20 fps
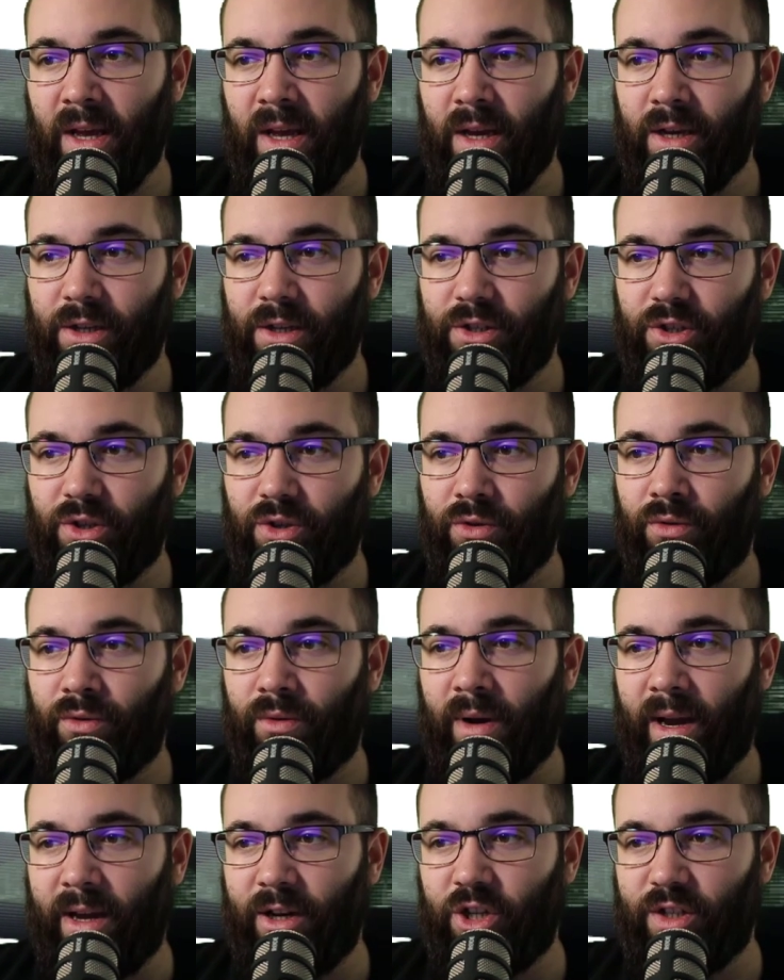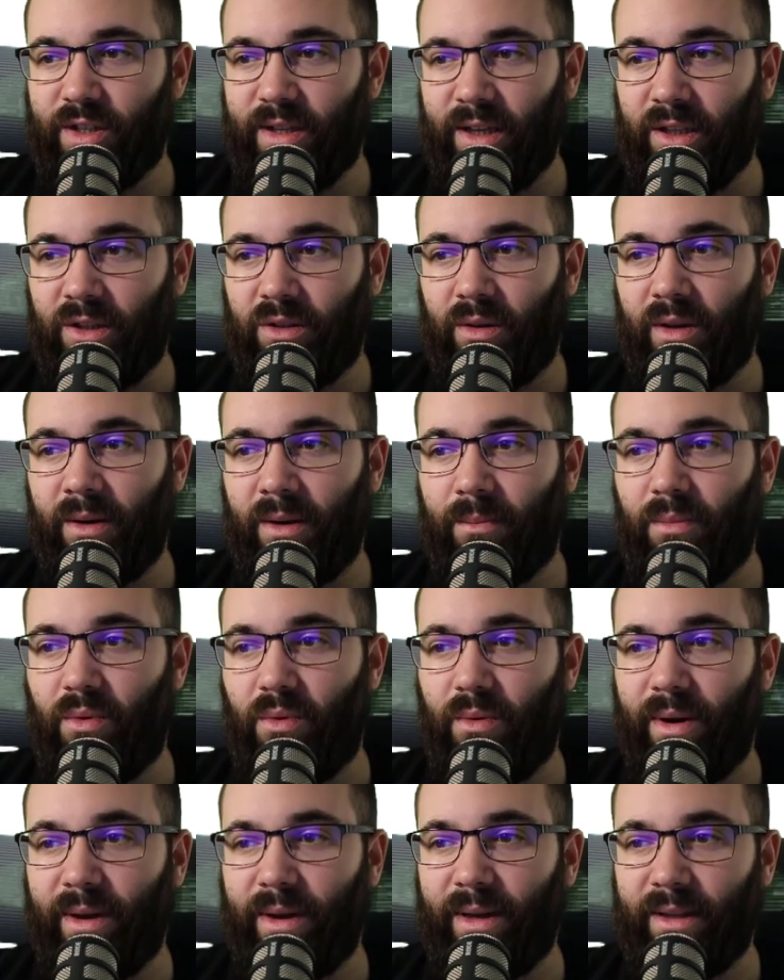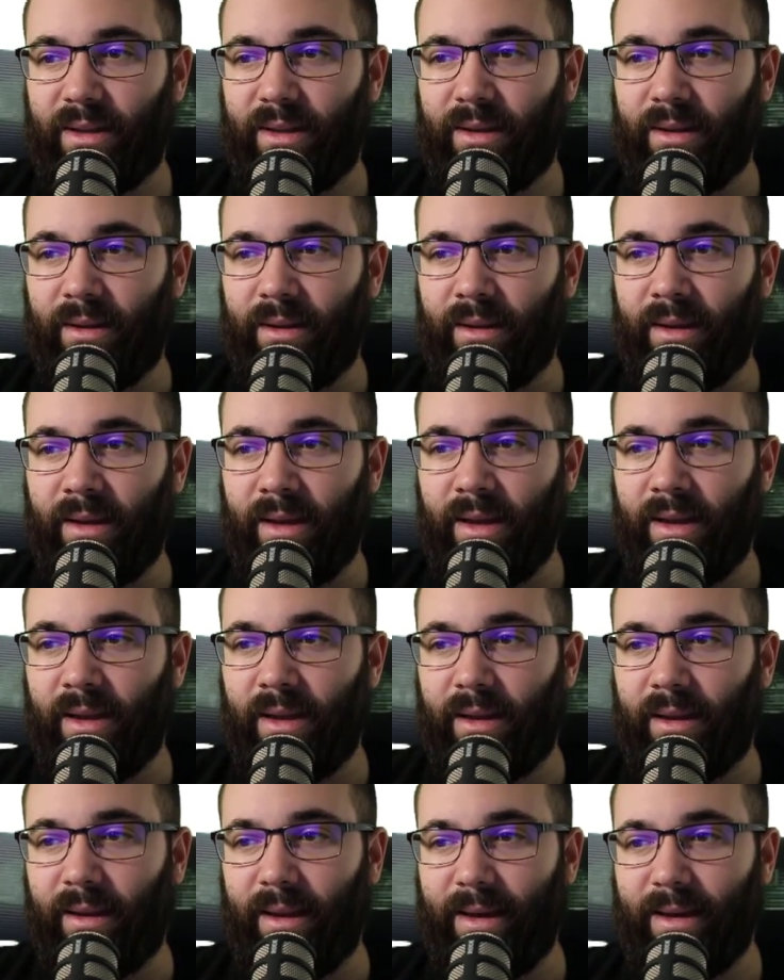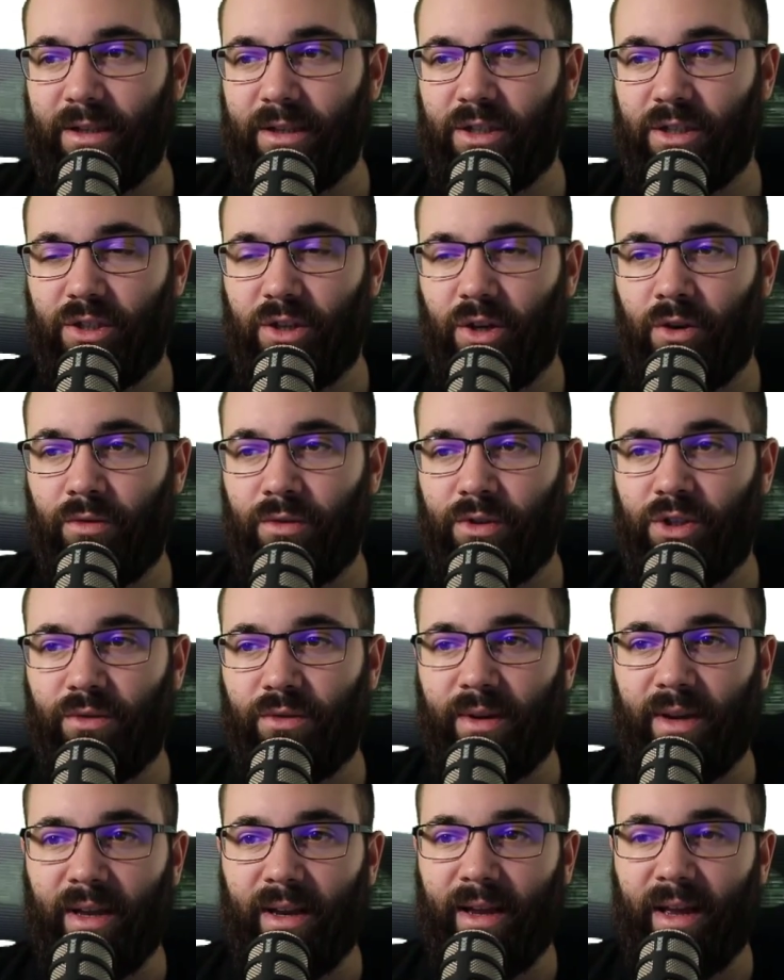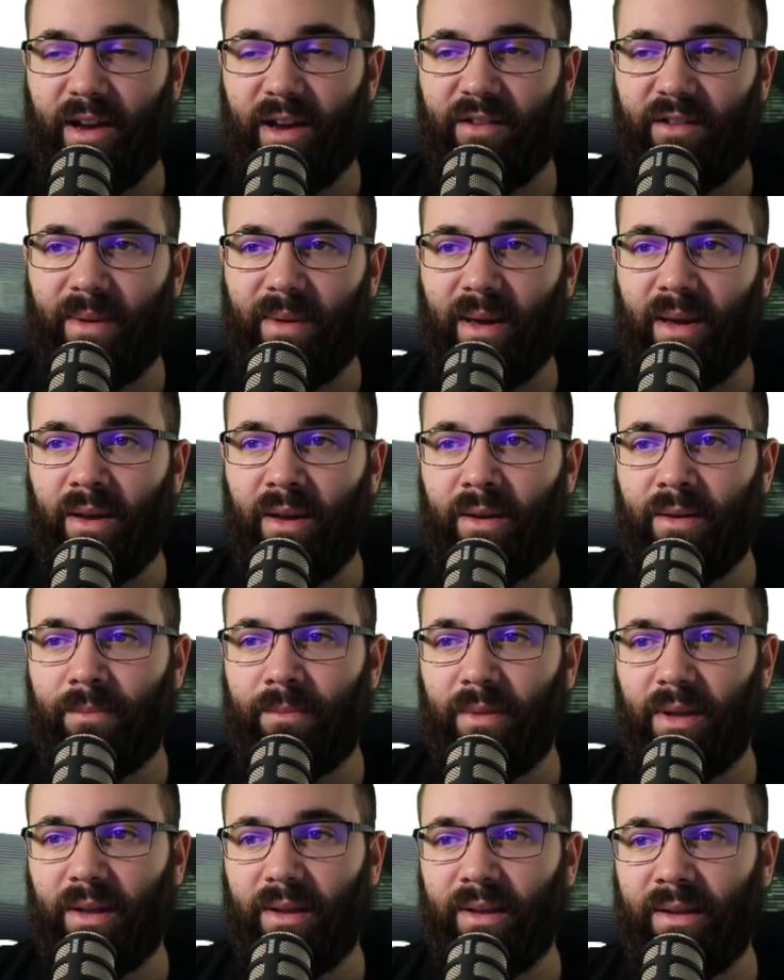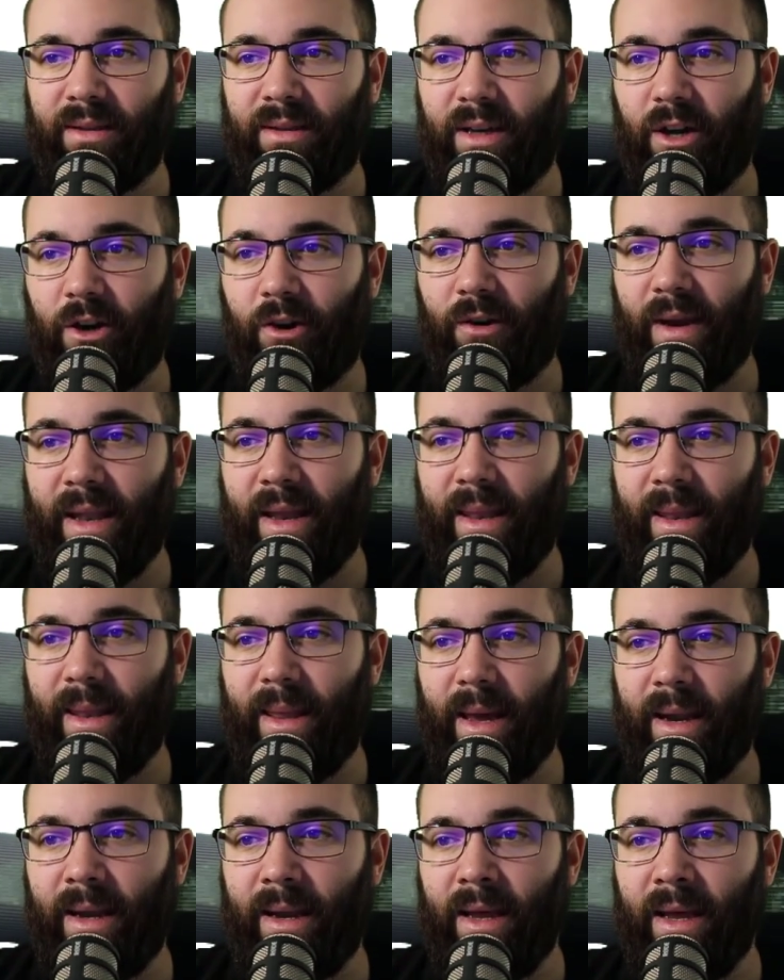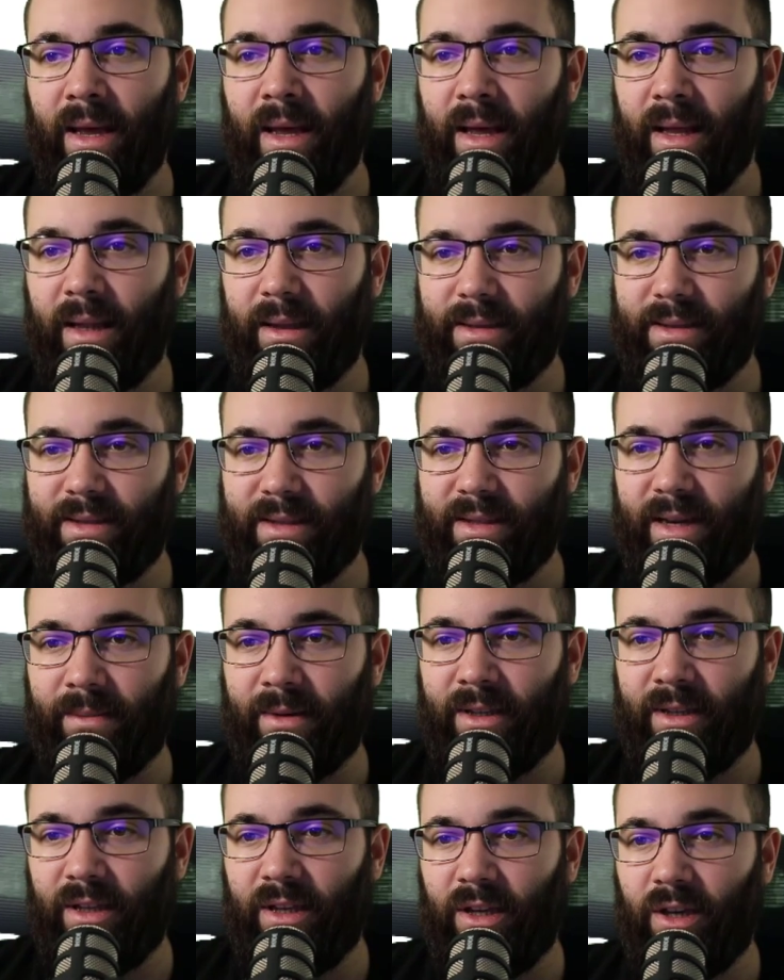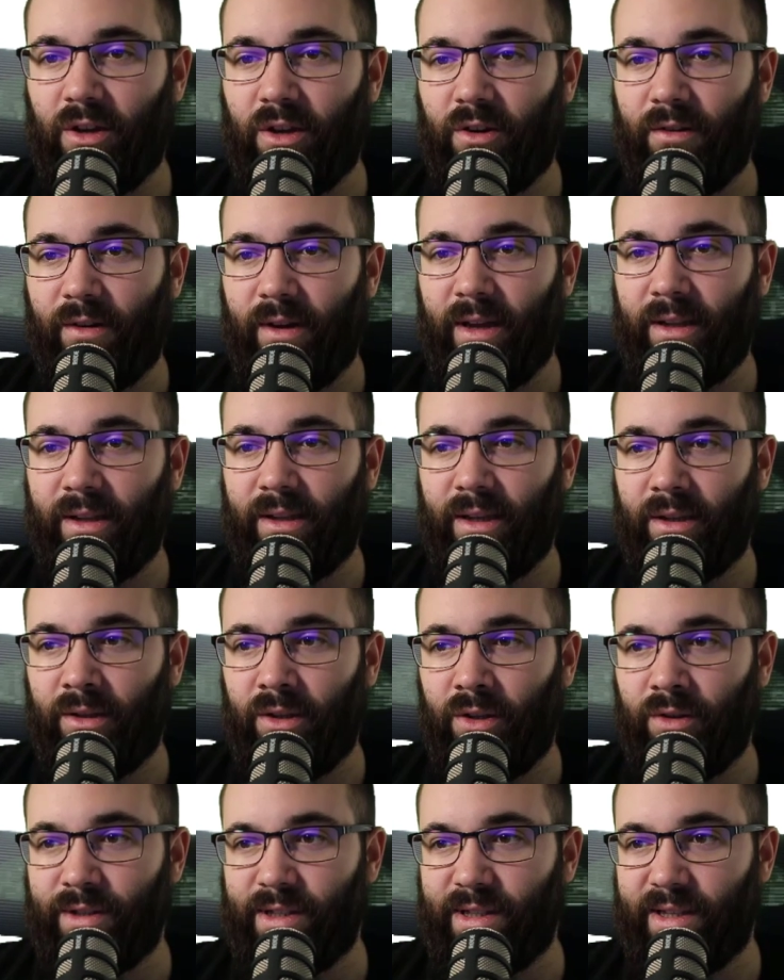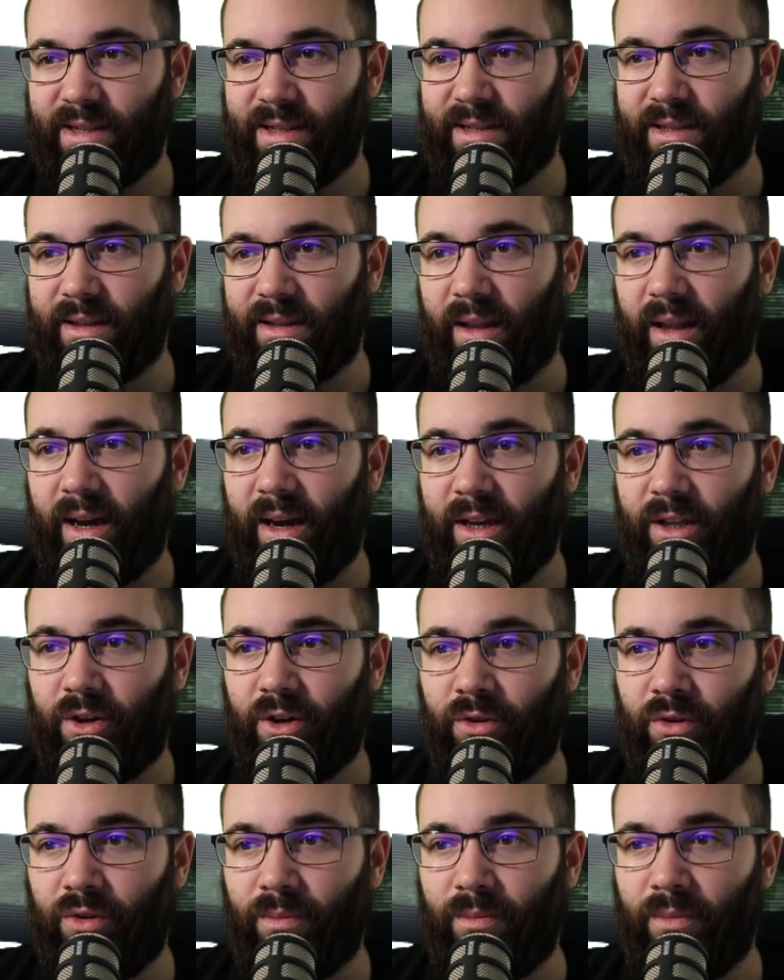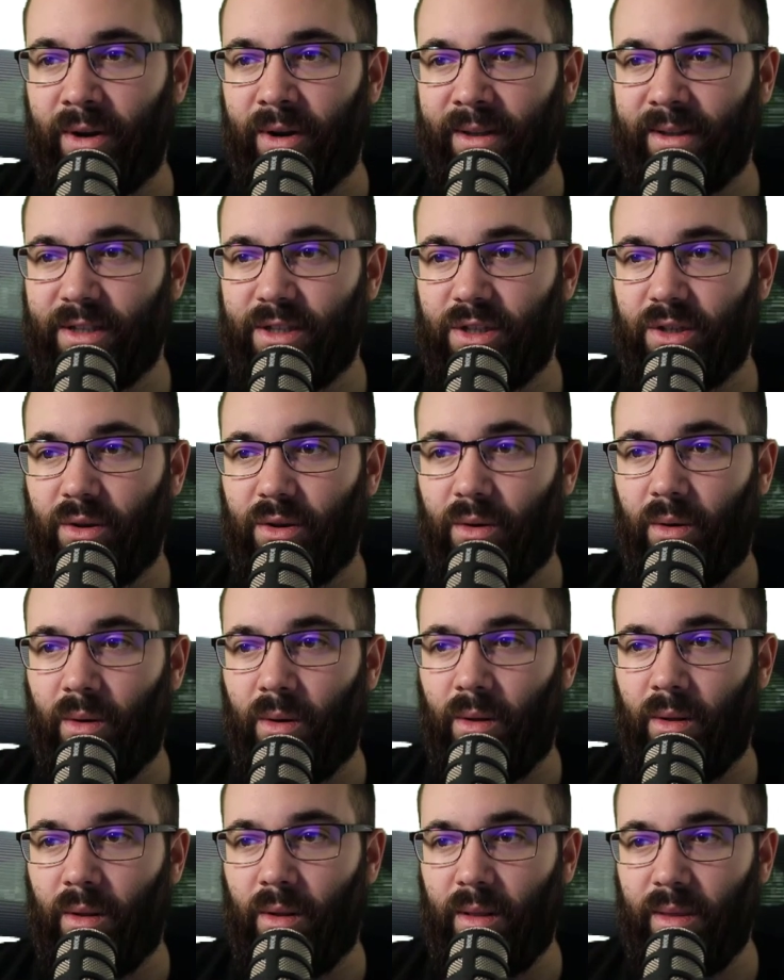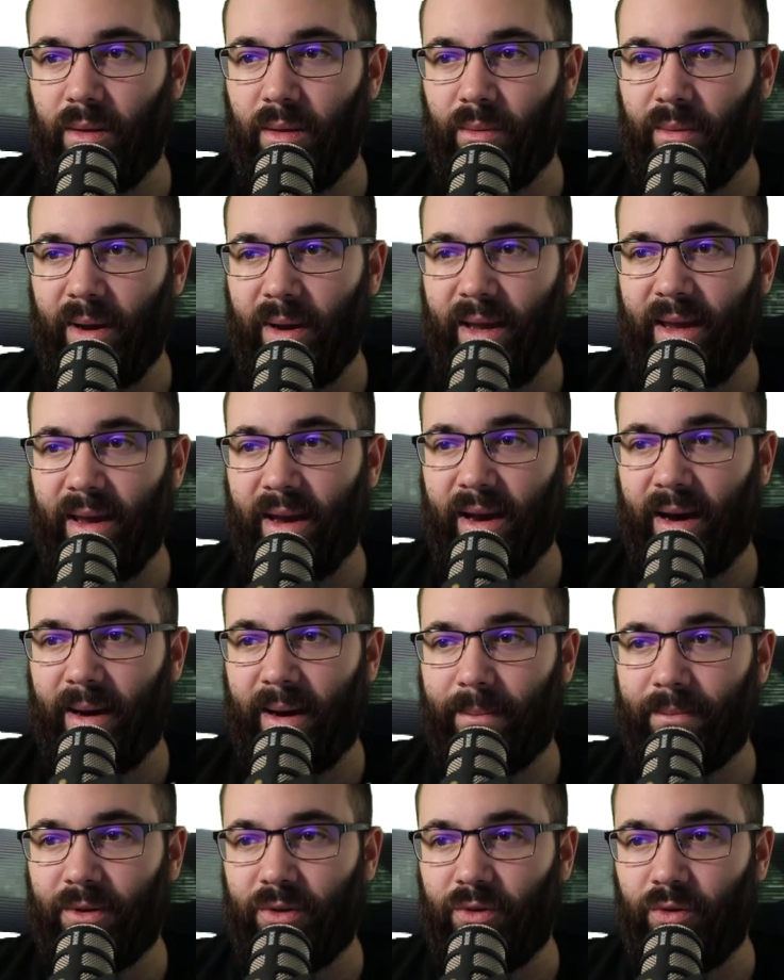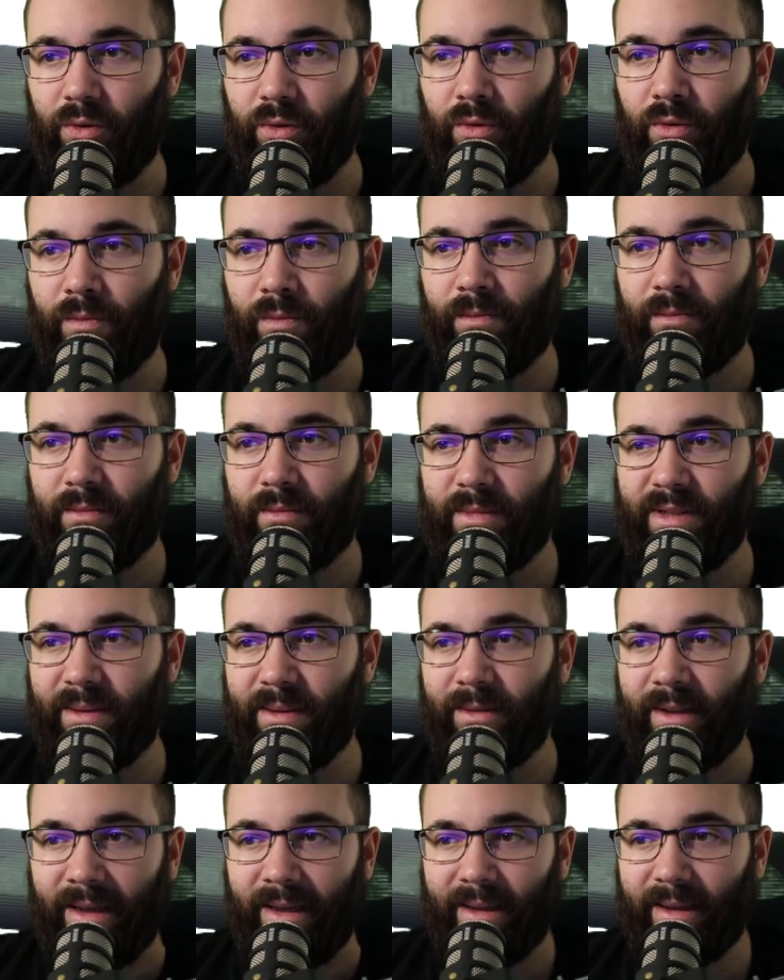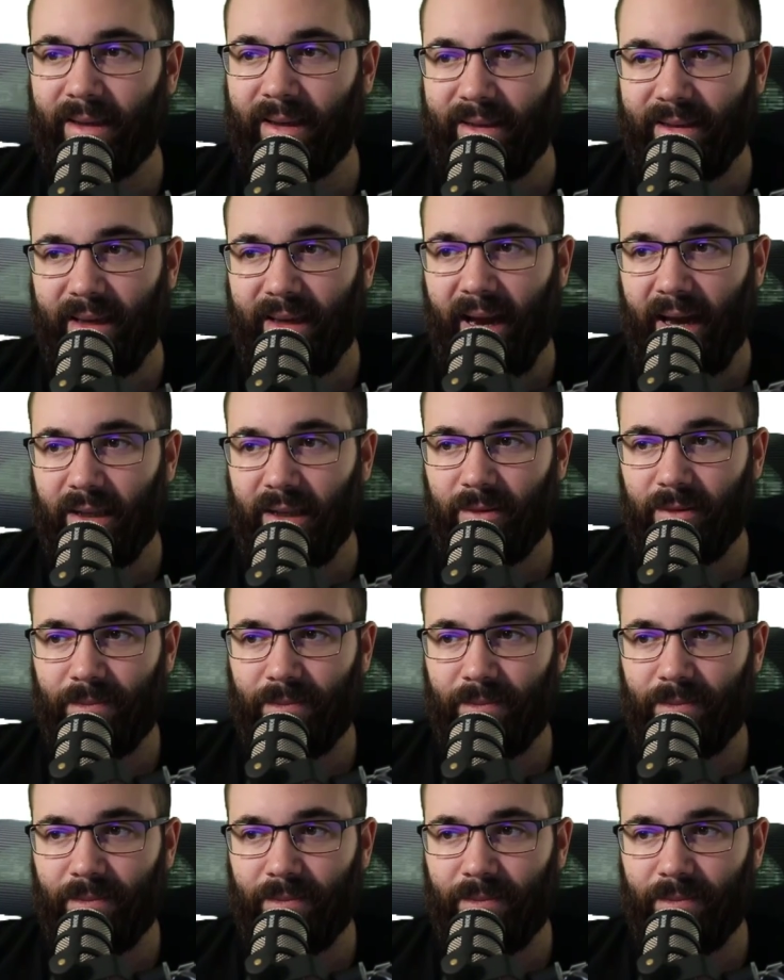So I just like to kind of bring it in like so, so I can have my building there, and then let's come in here and then use this slider to bring this all the way up to something like that.